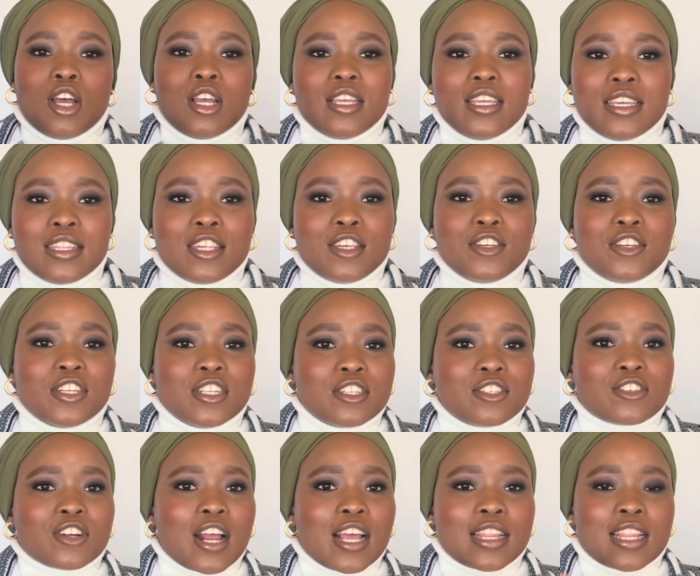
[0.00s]
either you're going to
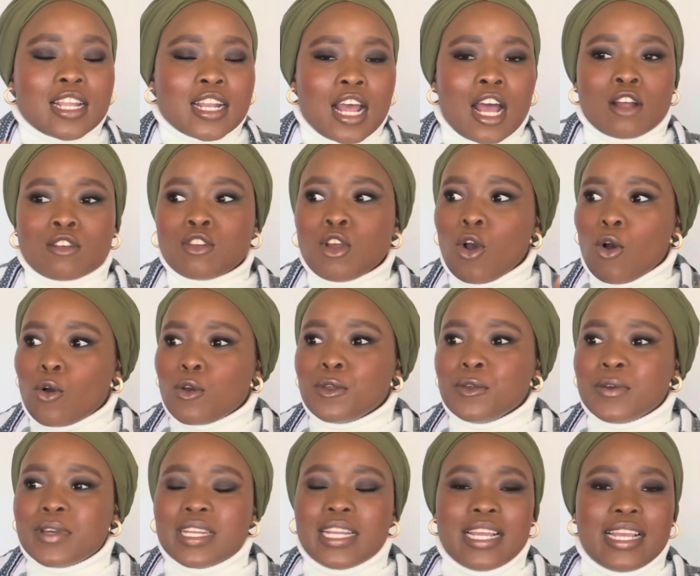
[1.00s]
try that out or you're
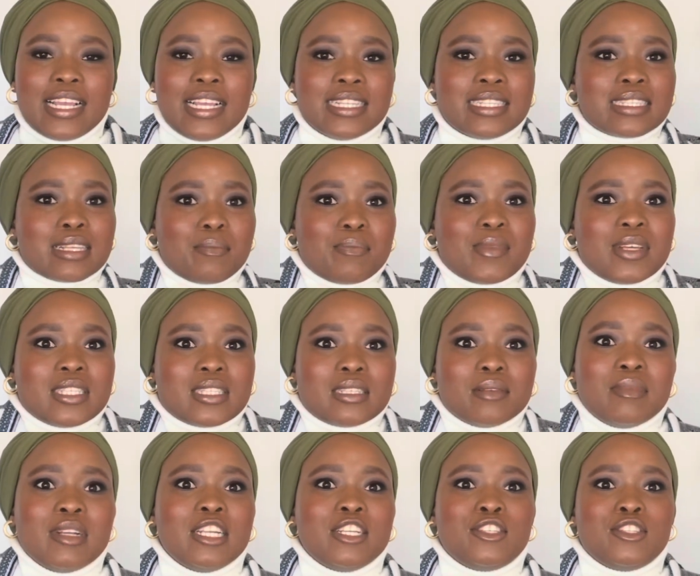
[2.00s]
going to eat something
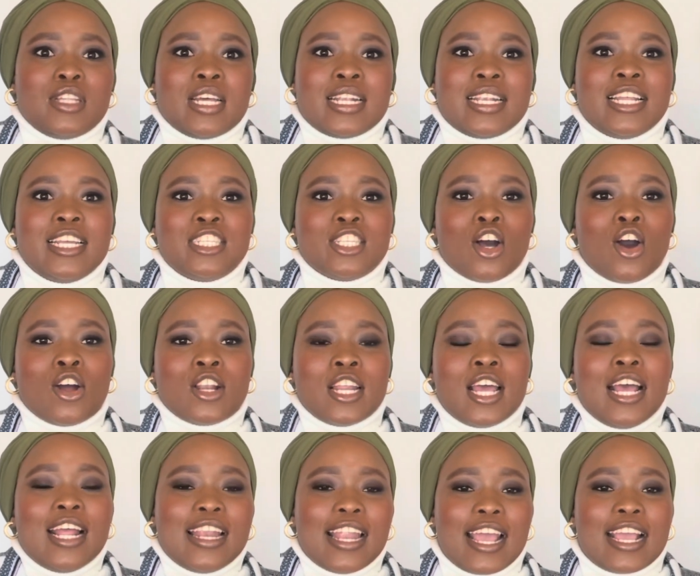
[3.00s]
similar to that later on.
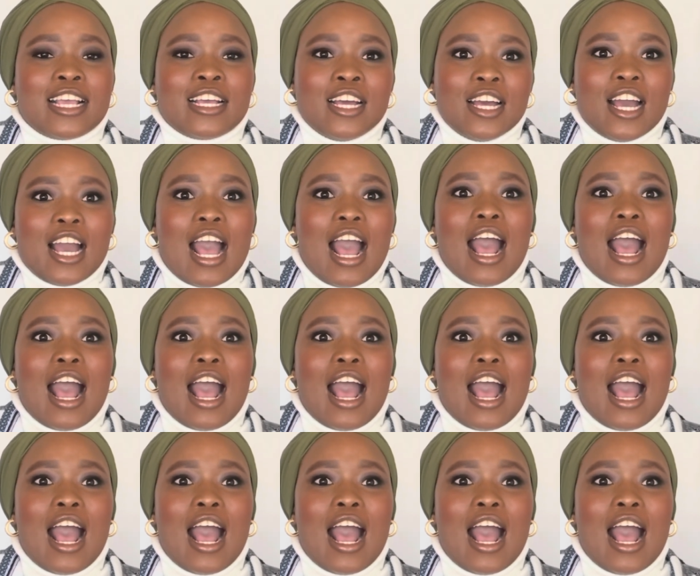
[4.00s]
Like,